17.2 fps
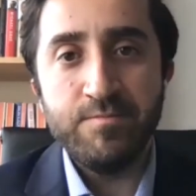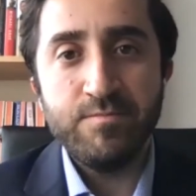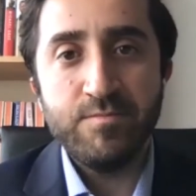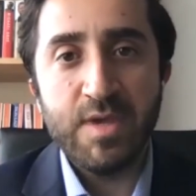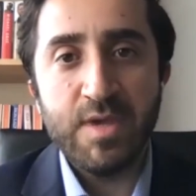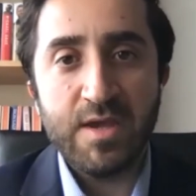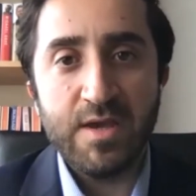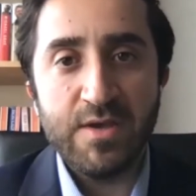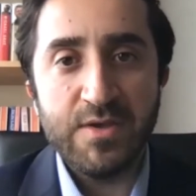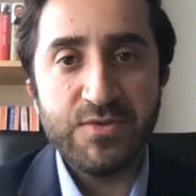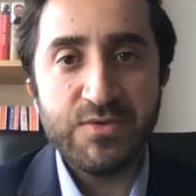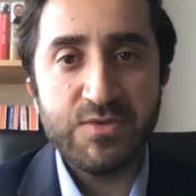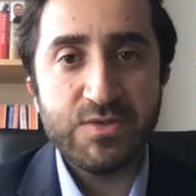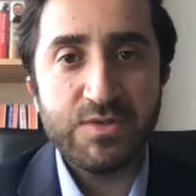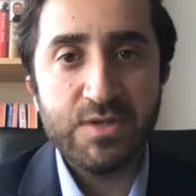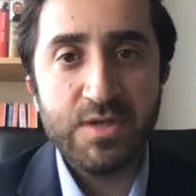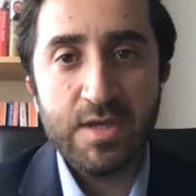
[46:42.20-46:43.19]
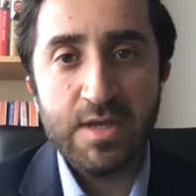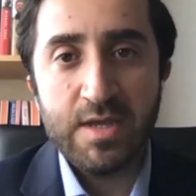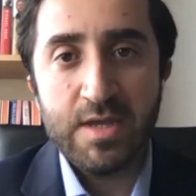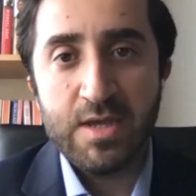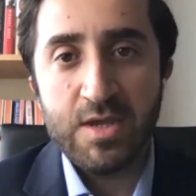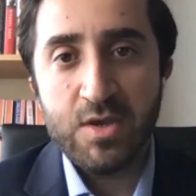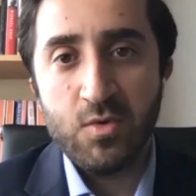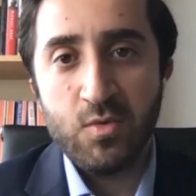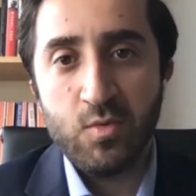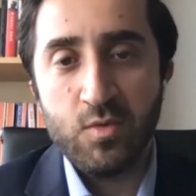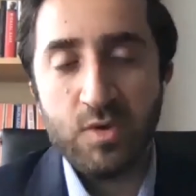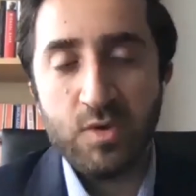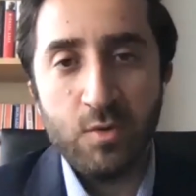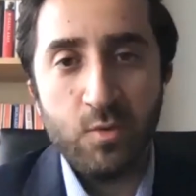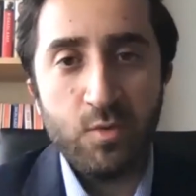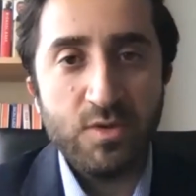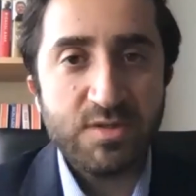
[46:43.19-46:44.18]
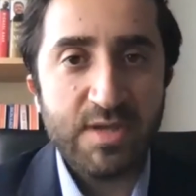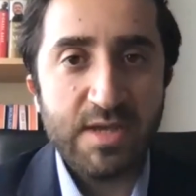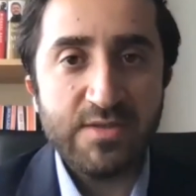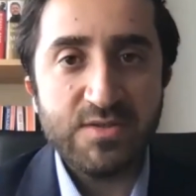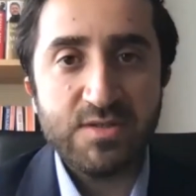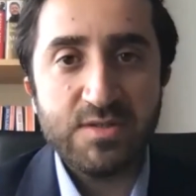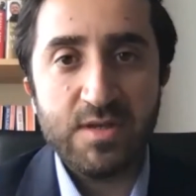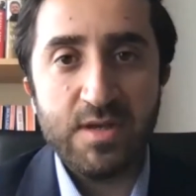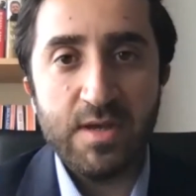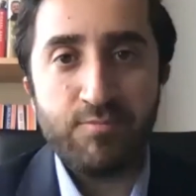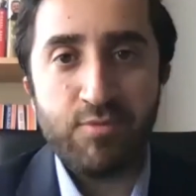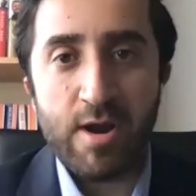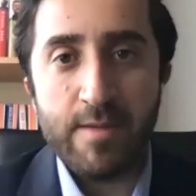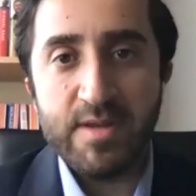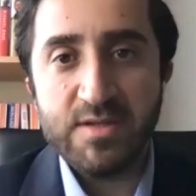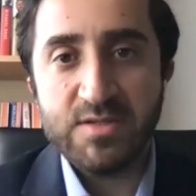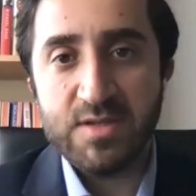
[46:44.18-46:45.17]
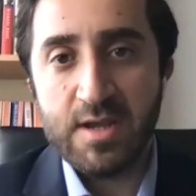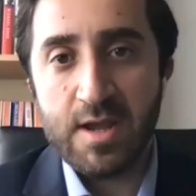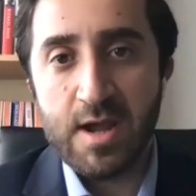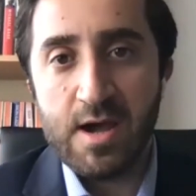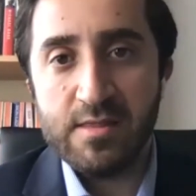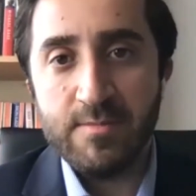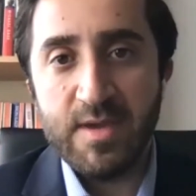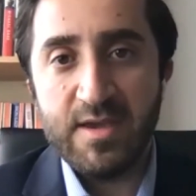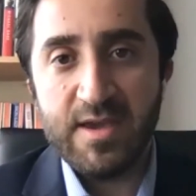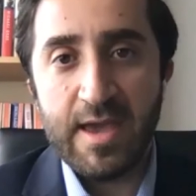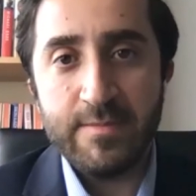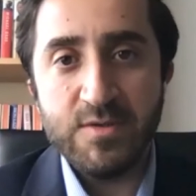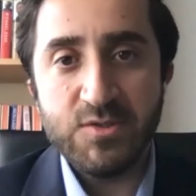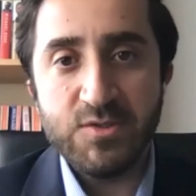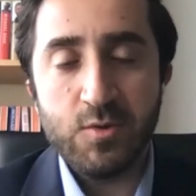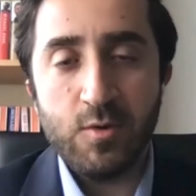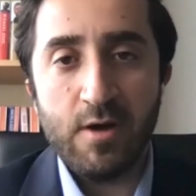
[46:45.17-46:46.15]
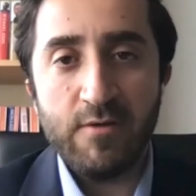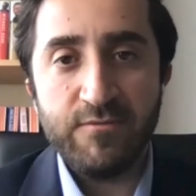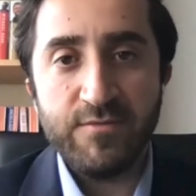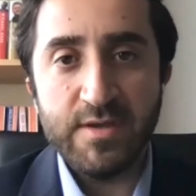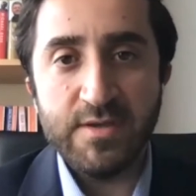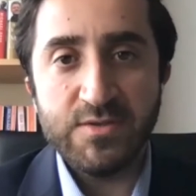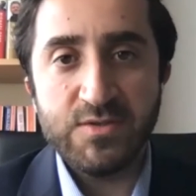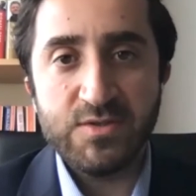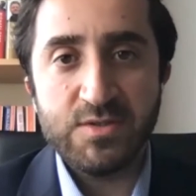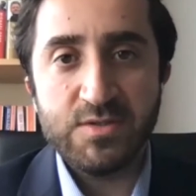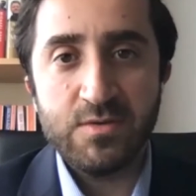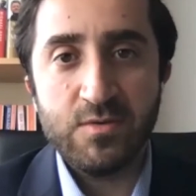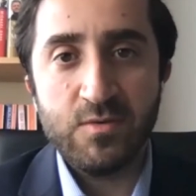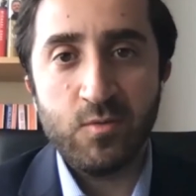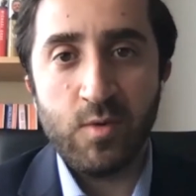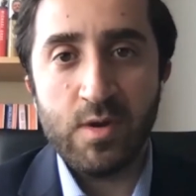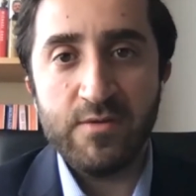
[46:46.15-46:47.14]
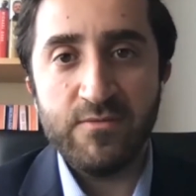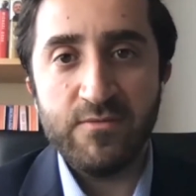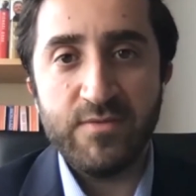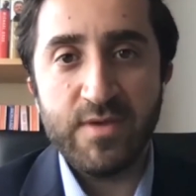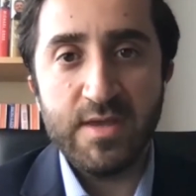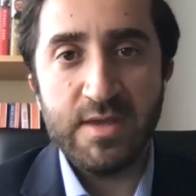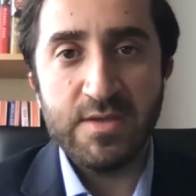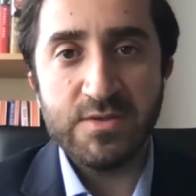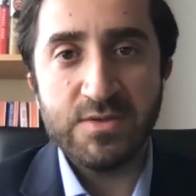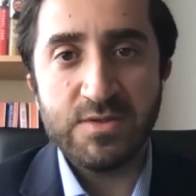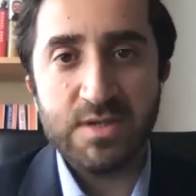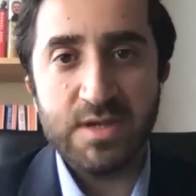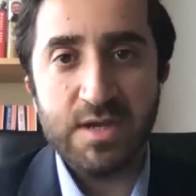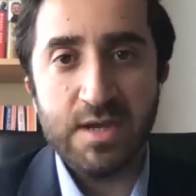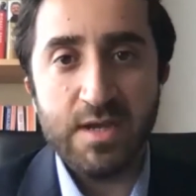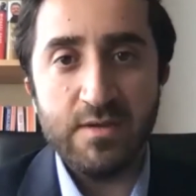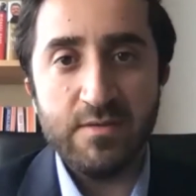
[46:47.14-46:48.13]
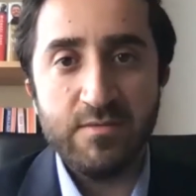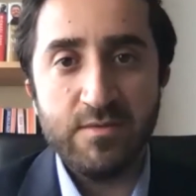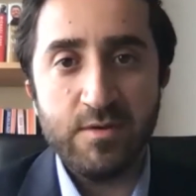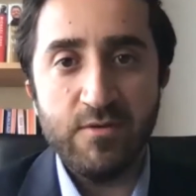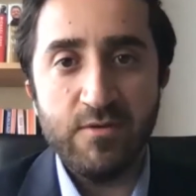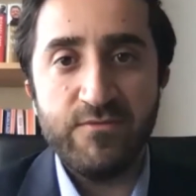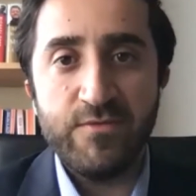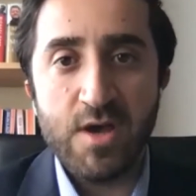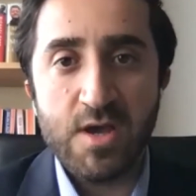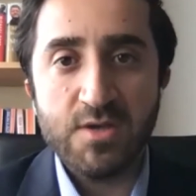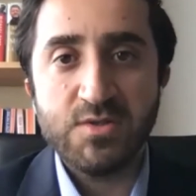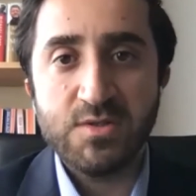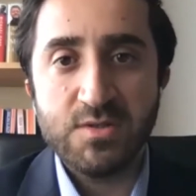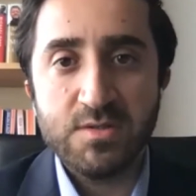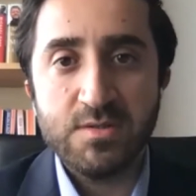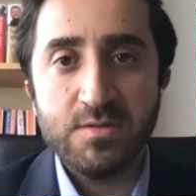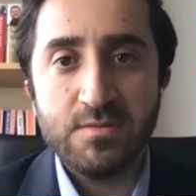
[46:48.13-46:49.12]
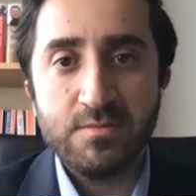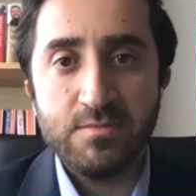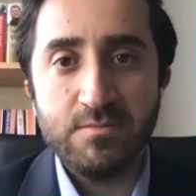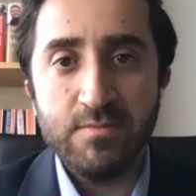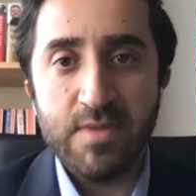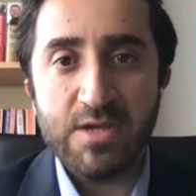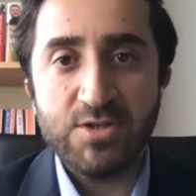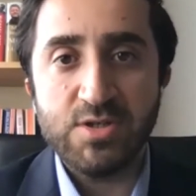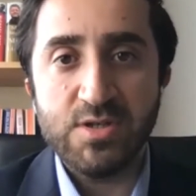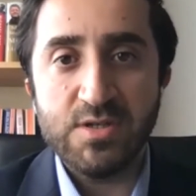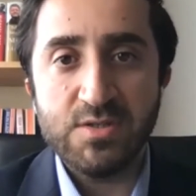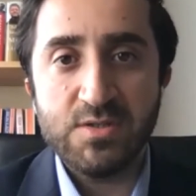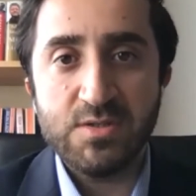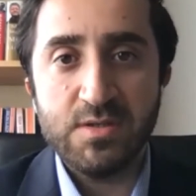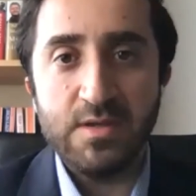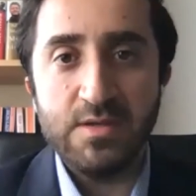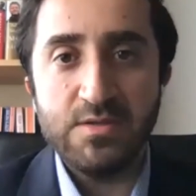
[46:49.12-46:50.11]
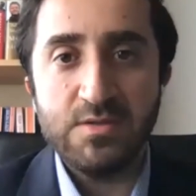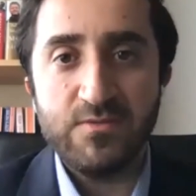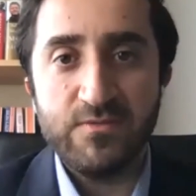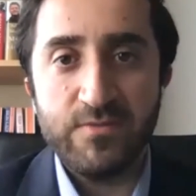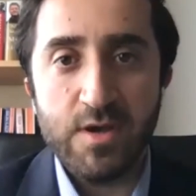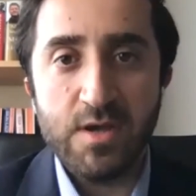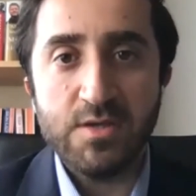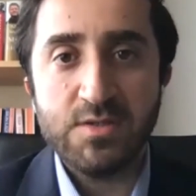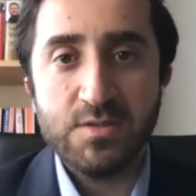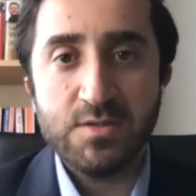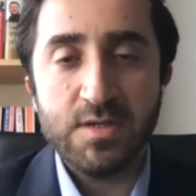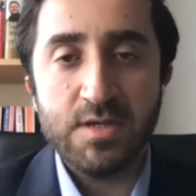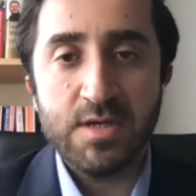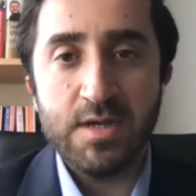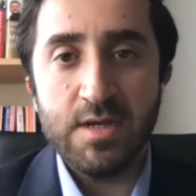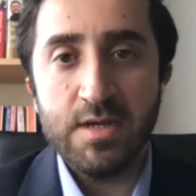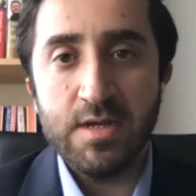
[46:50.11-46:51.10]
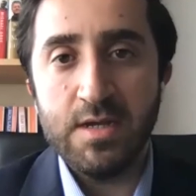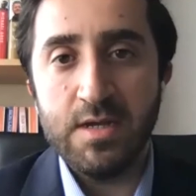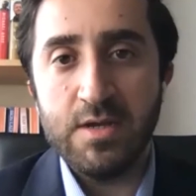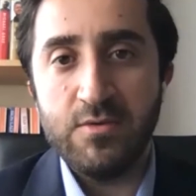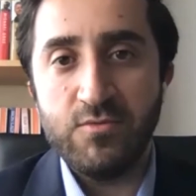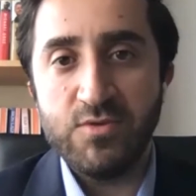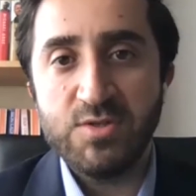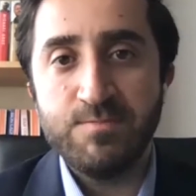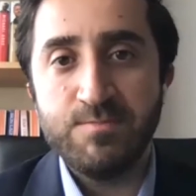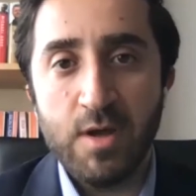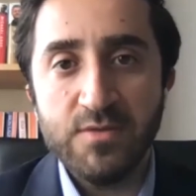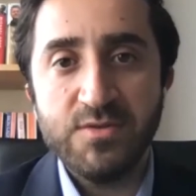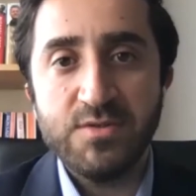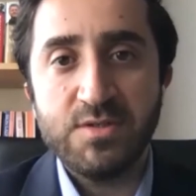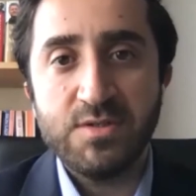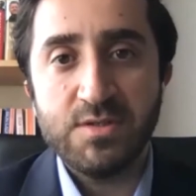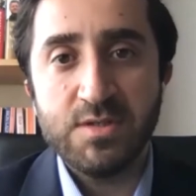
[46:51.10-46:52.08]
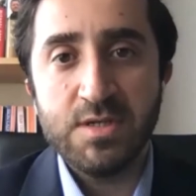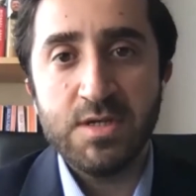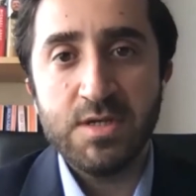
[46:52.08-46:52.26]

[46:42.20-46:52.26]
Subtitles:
because since Prime Minister Kadhimi came into office, one of his first measures, his first response